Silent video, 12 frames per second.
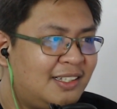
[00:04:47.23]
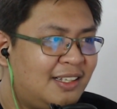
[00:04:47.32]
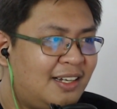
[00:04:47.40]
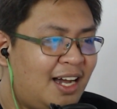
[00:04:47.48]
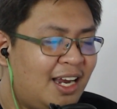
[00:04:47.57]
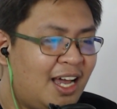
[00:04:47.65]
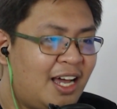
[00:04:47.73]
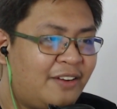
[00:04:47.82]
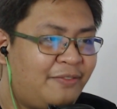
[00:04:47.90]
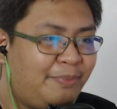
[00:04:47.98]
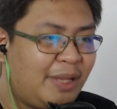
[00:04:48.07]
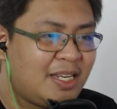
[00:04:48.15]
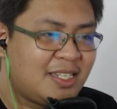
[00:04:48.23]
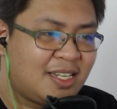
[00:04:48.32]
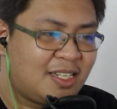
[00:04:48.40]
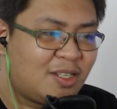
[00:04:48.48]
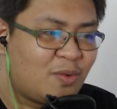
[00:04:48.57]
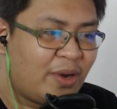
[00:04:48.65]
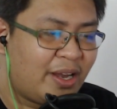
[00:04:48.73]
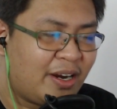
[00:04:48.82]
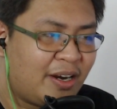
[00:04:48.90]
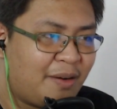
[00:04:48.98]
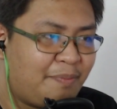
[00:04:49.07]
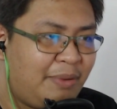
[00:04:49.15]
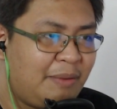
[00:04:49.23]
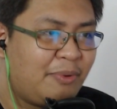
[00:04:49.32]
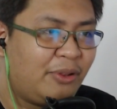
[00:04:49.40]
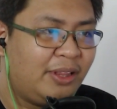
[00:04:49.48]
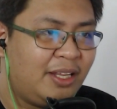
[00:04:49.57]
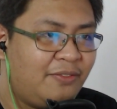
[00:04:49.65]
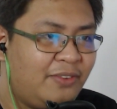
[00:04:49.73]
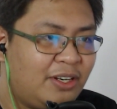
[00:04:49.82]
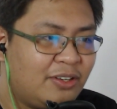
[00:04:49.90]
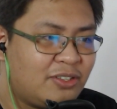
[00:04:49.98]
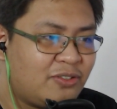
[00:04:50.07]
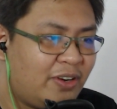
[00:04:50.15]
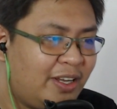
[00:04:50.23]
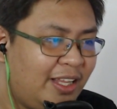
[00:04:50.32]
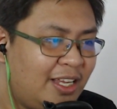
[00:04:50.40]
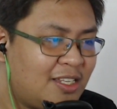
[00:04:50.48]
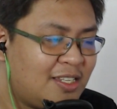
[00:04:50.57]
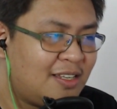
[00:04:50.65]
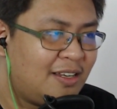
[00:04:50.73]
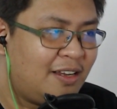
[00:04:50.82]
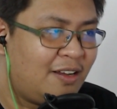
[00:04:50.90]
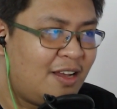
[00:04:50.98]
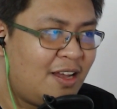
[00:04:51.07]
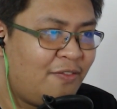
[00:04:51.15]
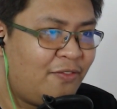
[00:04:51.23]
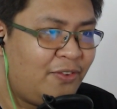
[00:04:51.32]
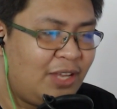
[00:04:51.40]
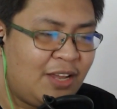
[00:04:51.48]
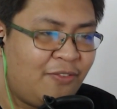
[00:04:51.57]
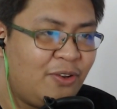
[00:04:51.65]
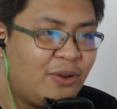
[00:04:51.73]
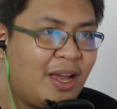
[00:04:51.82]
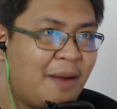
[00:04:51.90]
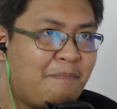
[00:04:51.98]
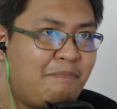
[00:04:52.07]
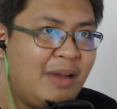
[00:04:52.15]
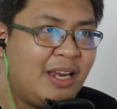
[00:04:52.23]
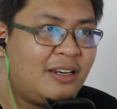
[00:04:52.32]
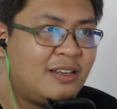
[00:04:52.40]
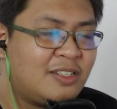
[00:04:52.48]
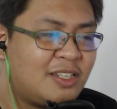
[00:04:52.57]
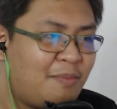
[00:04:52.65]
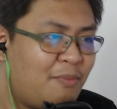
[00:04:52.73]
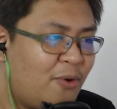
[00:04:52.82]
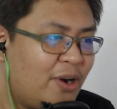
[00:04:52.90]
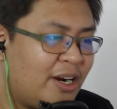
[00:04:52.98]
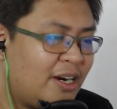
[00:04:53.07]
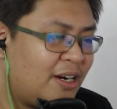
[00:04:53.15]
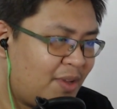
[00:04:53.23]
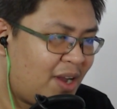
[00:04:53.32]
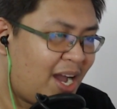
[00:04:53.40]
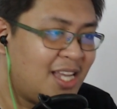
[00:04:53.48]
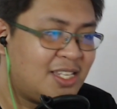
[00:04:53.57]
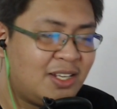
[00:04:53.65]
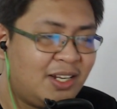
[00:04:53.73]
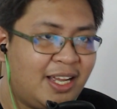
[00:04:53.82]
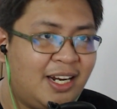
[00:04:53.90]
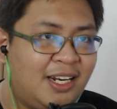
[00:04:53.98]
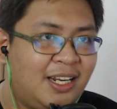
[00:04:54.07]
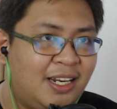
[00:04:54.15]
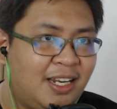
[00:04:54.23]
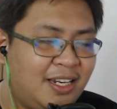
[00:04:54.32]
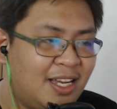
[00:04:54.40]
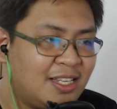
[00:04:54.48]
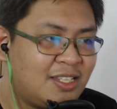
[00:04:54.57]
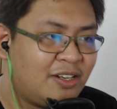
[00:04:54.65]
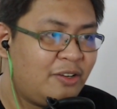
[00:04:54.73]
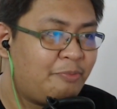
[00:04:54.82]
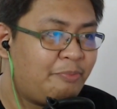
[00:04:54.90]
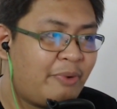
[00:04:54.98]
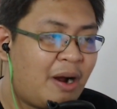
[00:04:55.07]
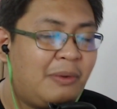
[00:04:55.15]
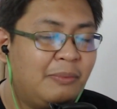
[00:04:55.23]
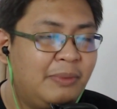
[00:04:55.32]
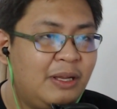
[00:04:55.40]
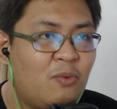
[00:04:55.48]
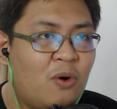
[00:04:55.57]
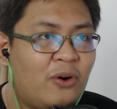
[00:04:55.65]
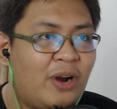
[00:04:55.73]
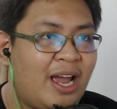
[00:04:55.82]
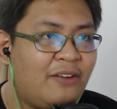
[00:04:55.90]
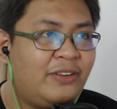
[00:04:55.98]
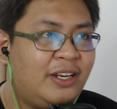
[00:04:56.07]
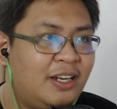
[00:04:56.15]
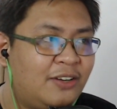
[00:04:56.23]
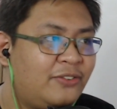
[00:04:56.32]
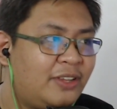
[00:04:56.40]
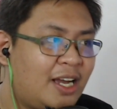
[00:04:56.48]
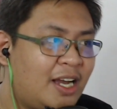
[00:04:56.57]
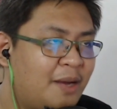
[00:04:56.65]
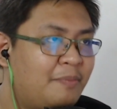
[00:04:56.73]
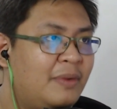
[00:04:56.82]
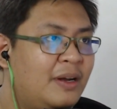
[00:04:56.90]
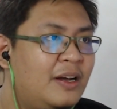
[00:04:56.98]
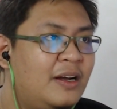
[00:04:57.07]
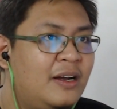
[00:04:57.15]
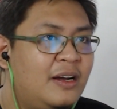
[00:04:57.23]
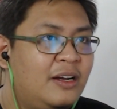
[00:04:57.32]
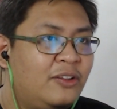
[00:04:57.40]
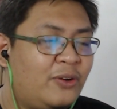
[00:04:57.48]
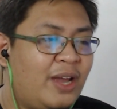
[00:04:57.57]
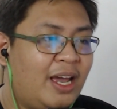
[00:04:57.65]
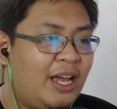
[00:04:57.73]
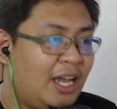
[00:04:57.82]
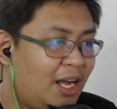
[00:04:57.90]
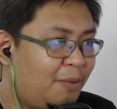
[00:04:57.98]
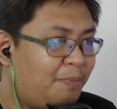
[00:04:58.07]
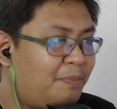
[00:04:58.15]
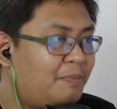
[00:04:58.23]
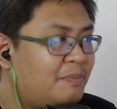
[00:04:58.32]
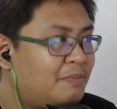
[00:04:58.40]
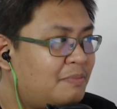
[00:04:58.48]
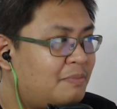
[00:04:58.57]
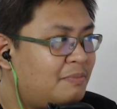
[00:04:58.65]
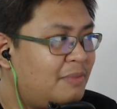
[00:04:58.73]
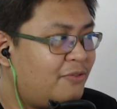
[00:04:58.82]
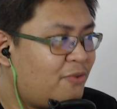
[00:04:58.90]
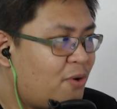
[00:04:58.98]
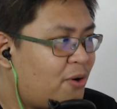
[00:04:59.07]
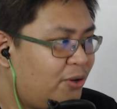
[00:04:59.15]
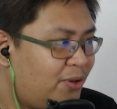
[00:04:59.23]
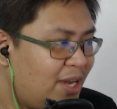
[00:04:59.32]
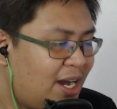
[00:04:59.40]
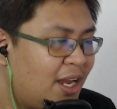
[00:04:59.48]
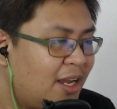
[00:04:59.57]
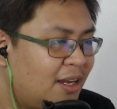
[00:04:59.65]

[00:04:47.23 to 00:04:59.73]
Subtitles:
a lot of places where people live in Australia, if you get bit somewhere isolated in the desert, you probably won't have enough time to get help before you die.